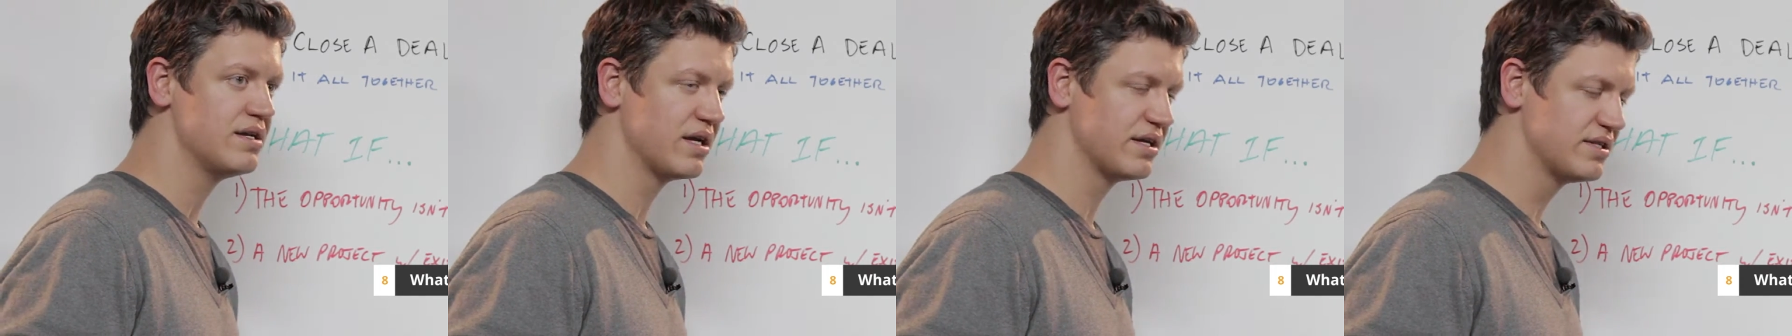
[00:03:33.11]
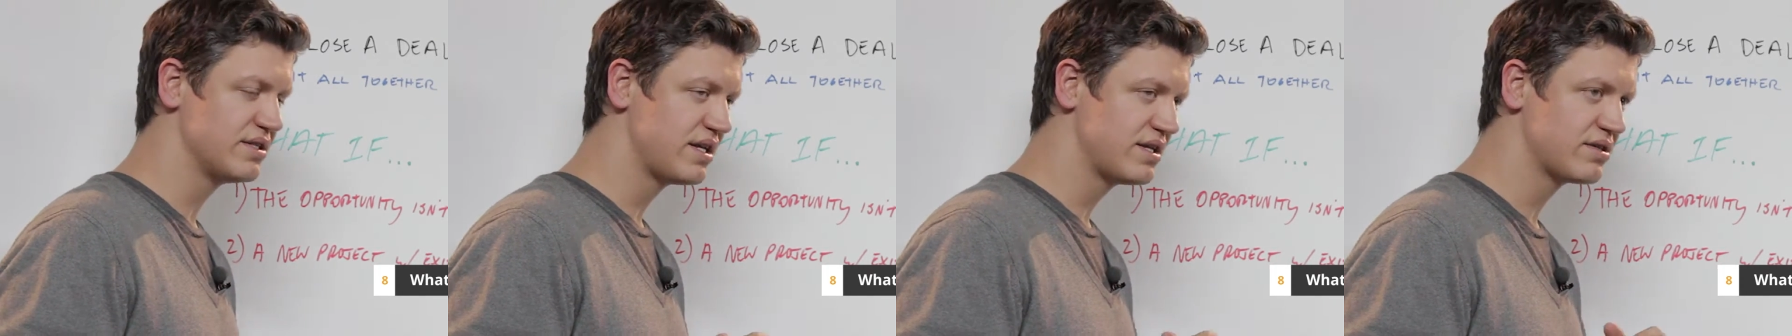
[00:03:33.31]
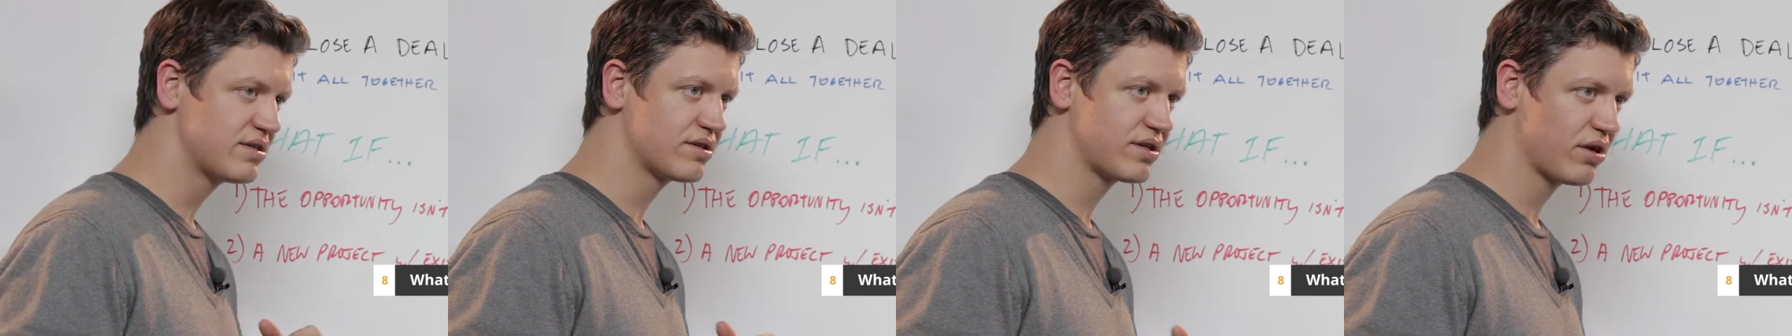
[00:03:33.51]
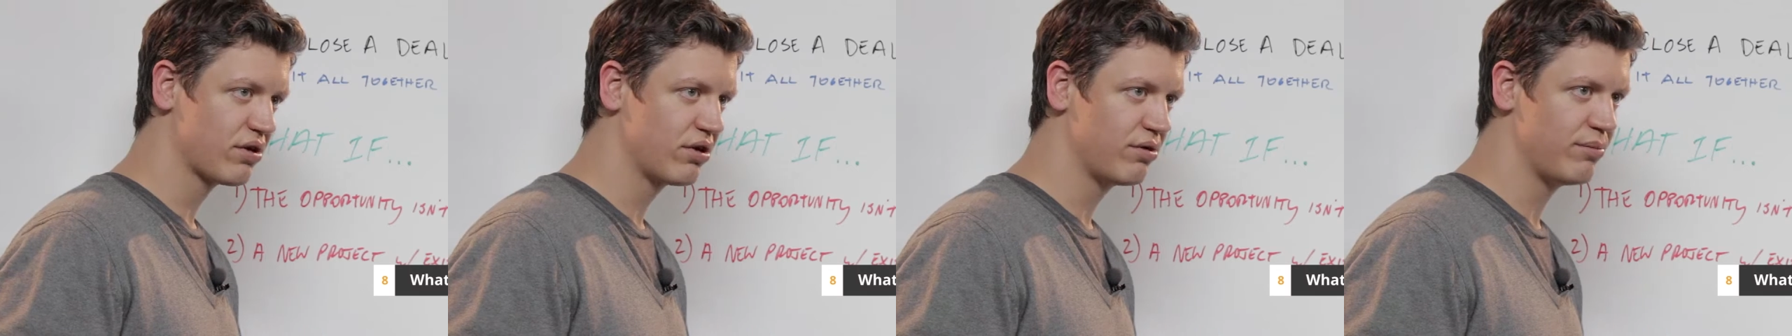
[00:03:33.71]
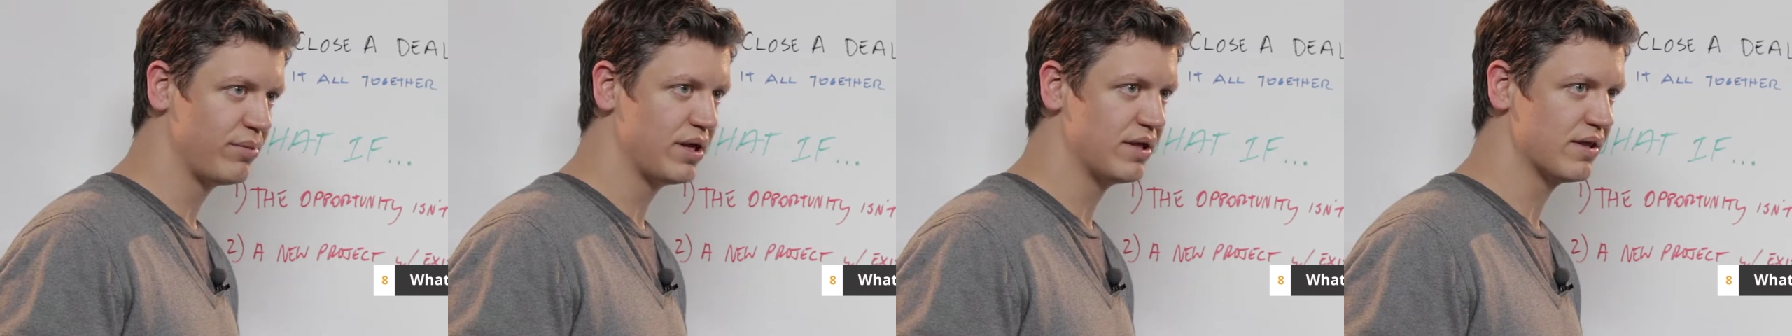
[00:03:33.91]
doesn't
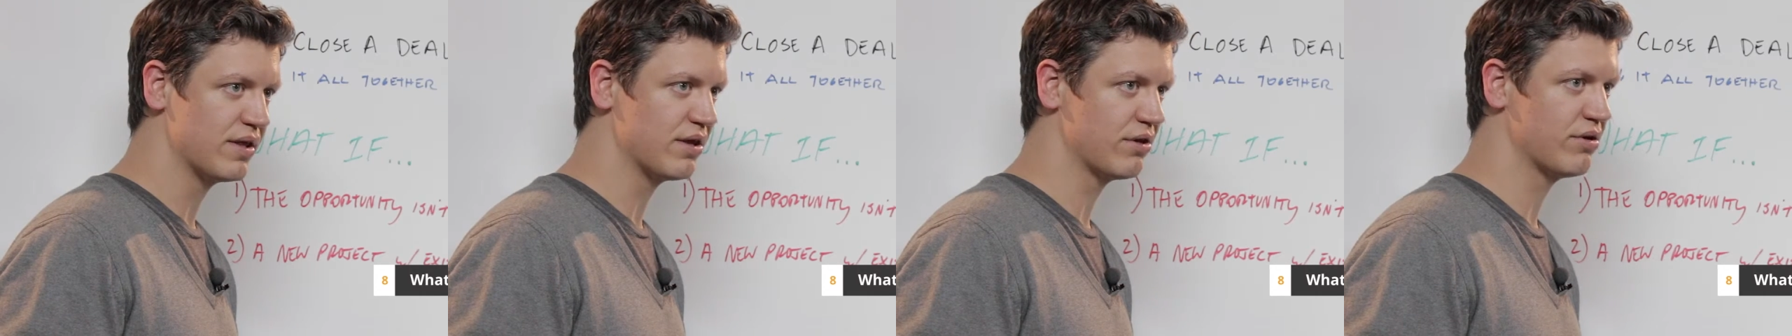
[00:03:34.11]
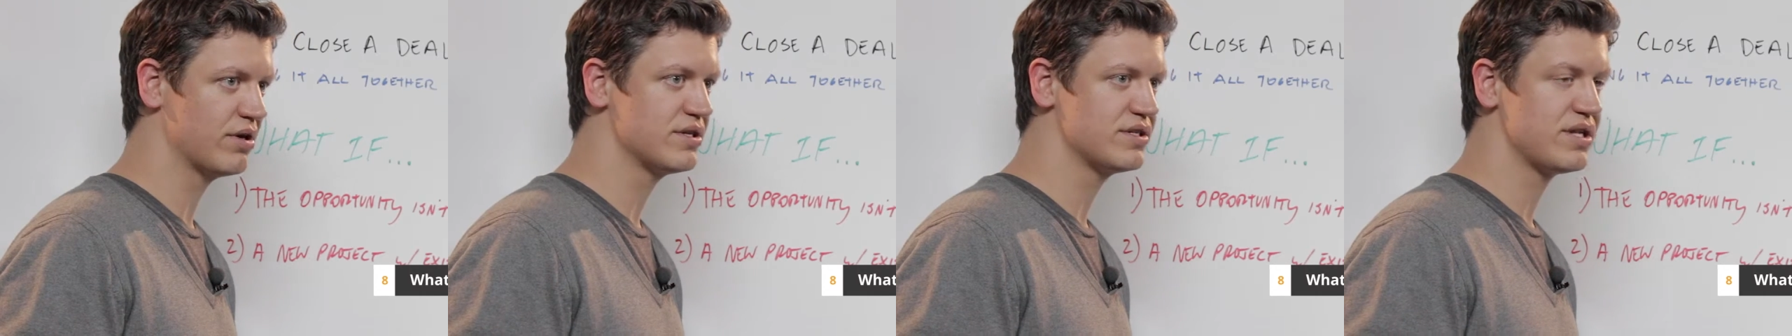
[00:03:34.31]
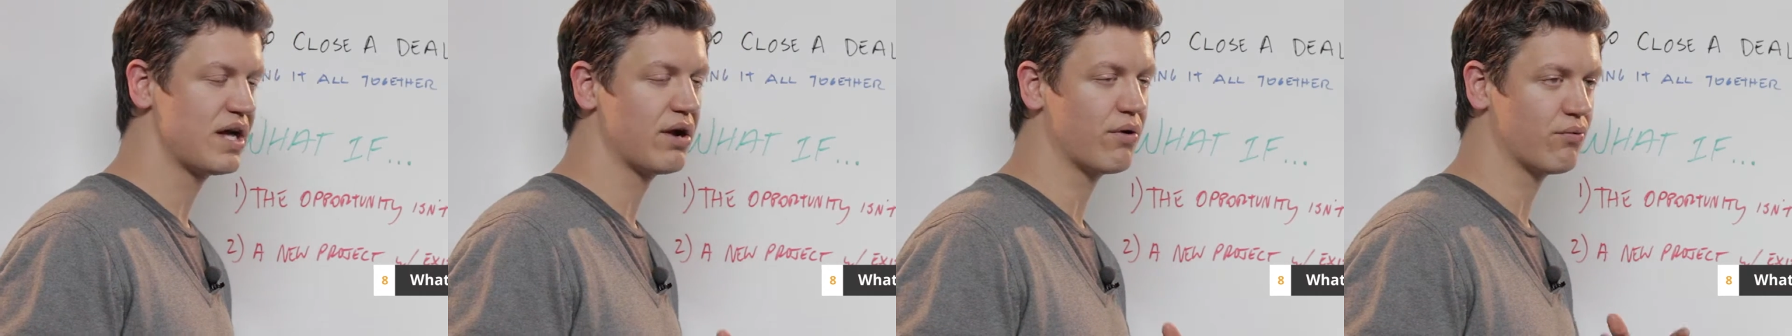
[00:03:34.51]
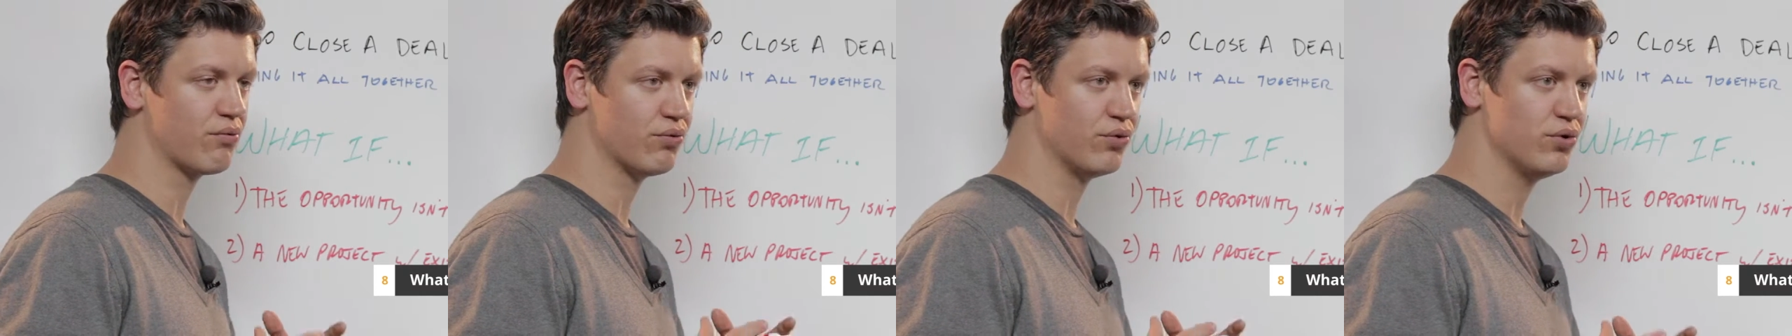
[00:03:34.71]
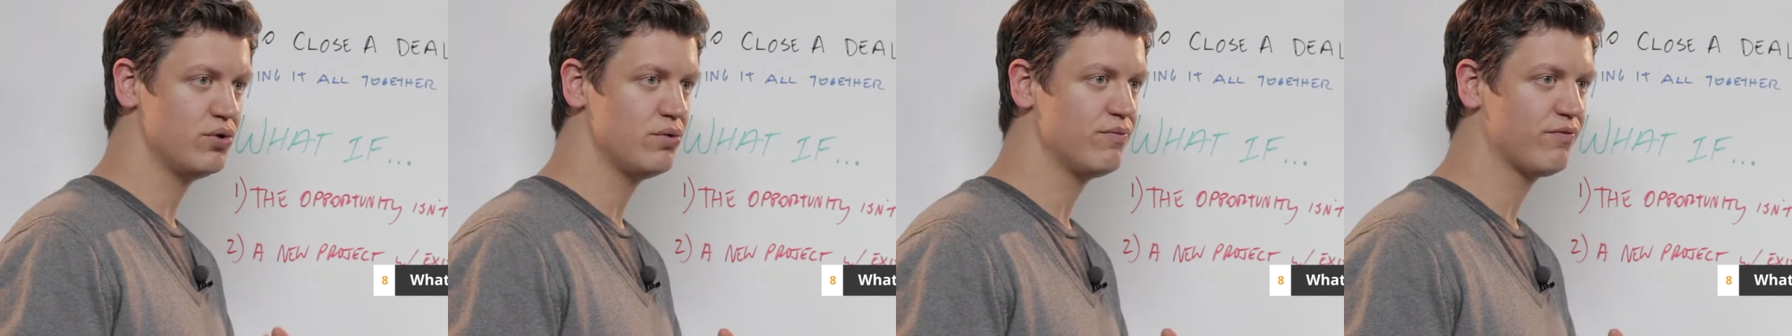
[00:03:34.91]
necessarily mean that there is not
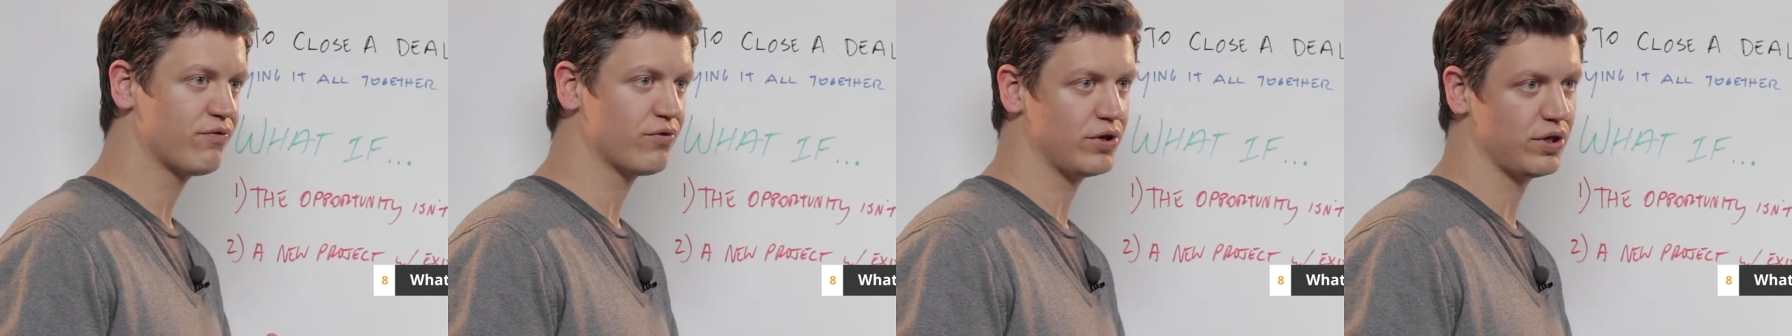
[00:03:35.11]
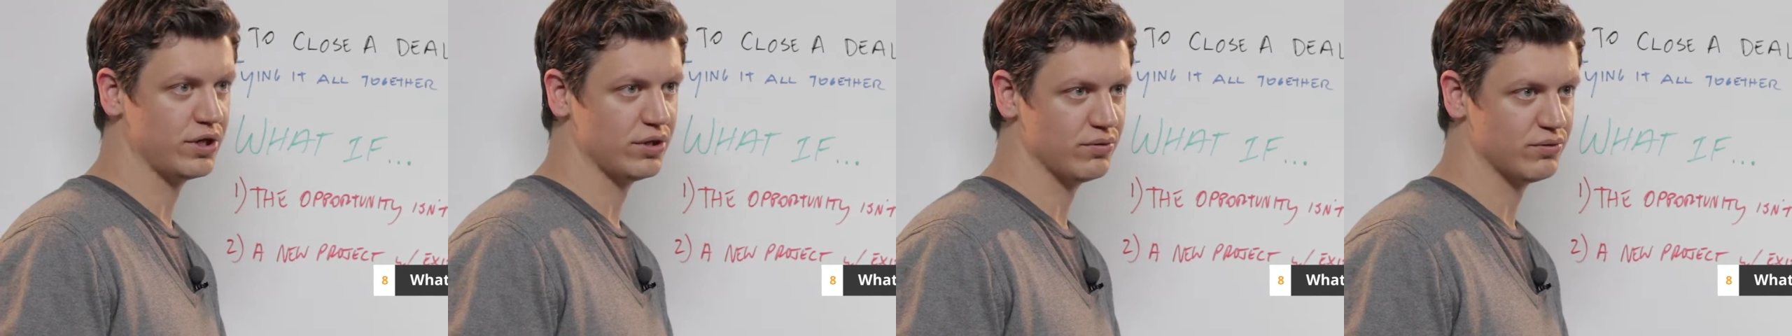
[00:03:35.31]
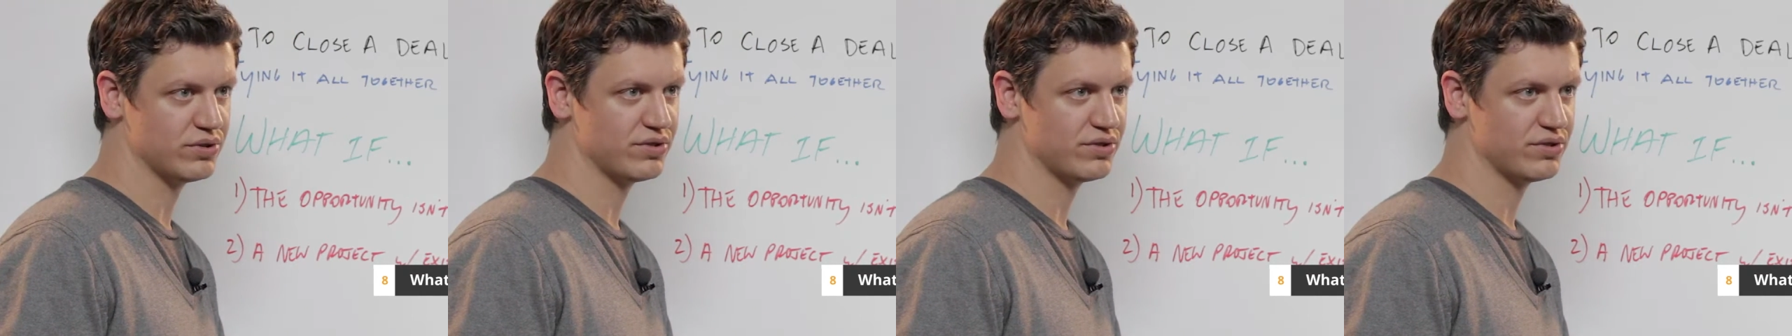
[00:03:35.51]
room for you